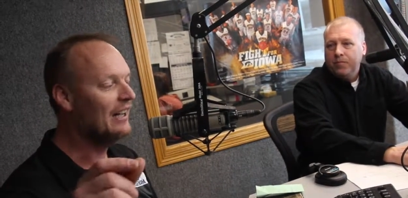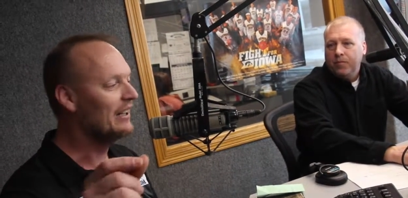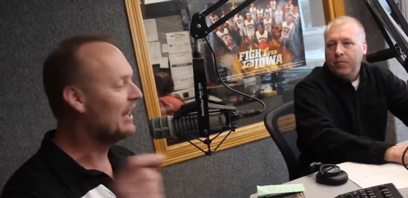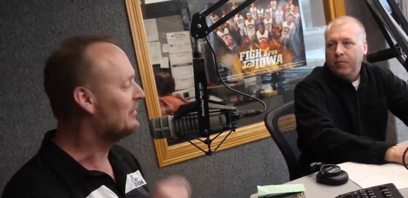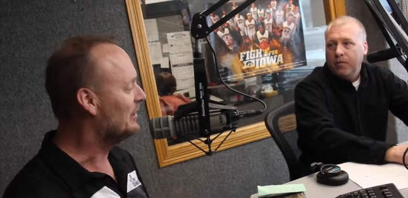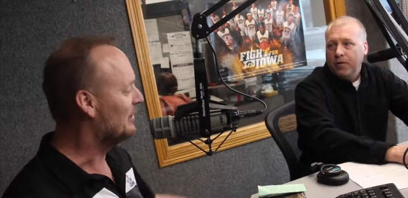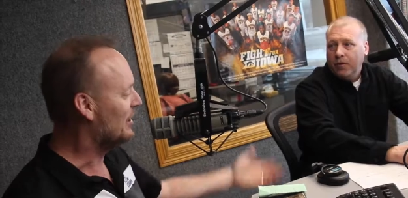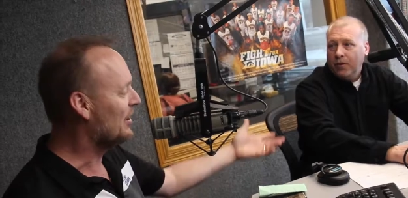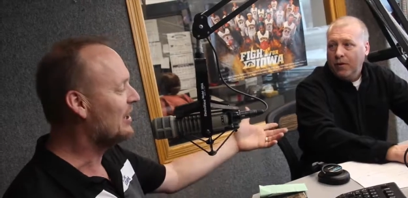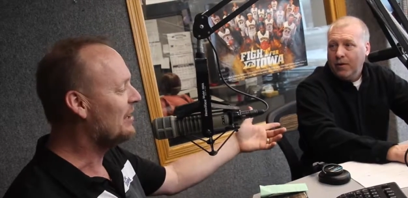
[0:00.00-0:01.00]
Speaker 1: Uh, uh
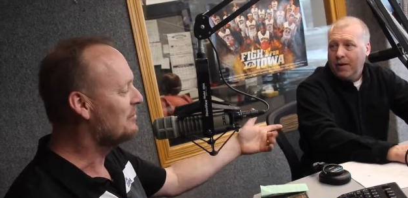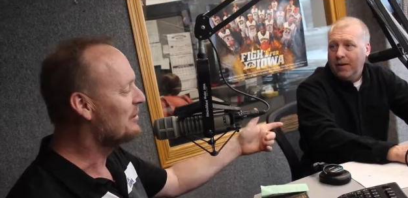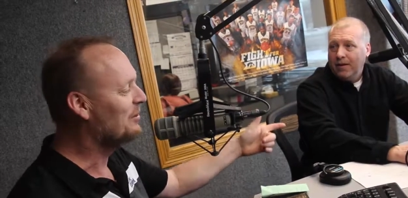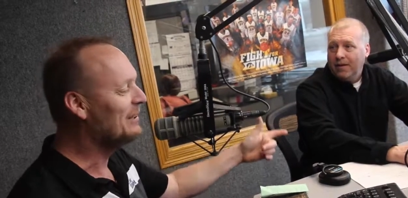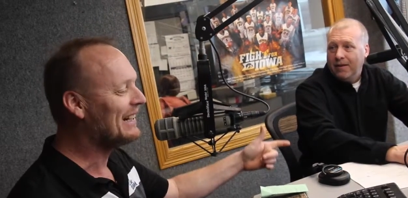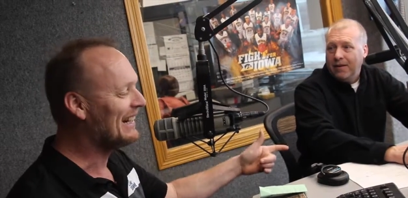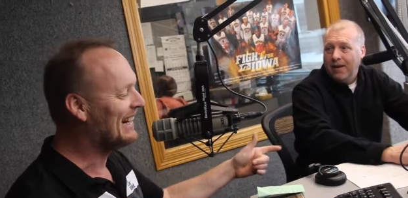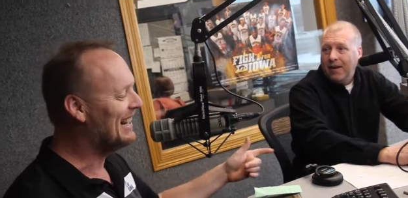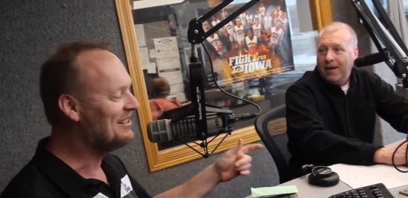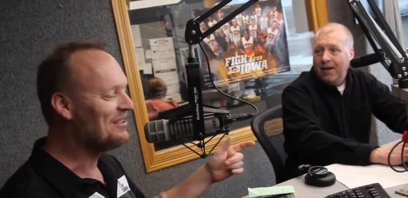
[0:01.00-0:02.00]
Kirk, uh, real quick, uh,
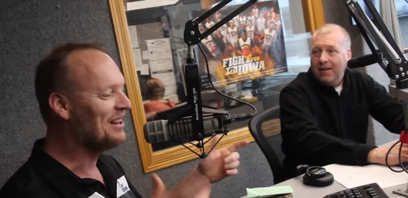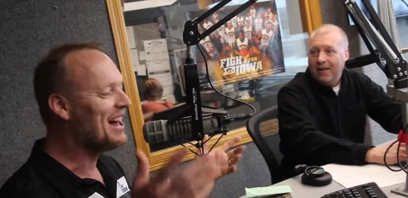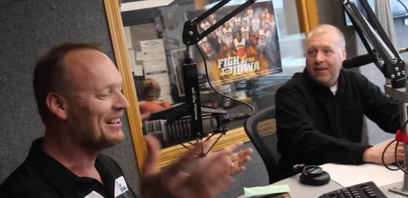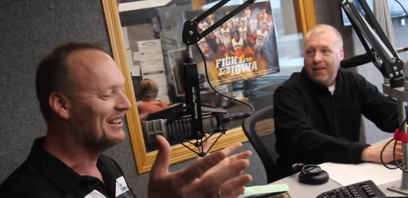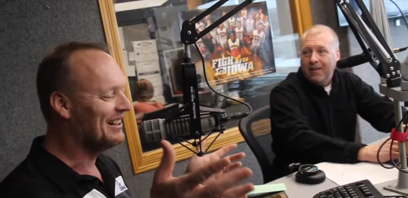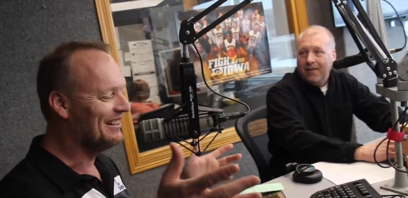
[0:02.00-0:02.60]
I know a lot